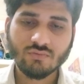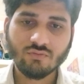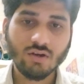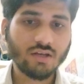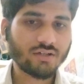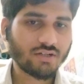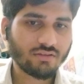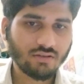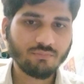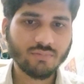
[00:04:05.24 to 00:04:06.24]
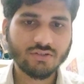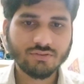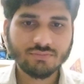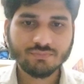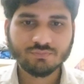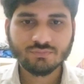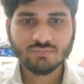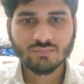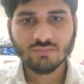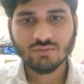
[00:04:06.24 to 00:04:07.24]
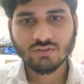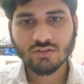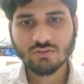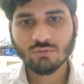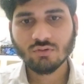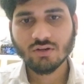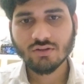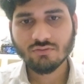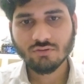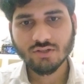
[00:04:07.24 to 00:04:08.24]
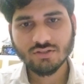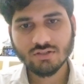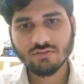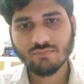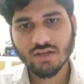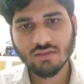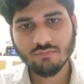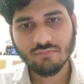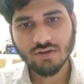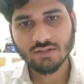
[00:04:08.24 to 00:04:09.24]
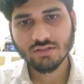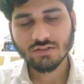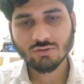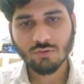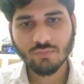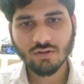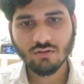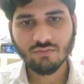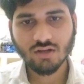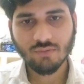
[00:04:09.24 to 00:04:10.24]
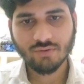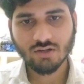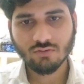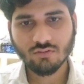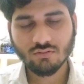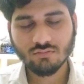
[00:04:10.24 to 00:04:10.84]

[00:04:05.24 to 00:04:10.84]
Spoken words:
while in December the solar insolation is maximum at the Tropic of Capricorn.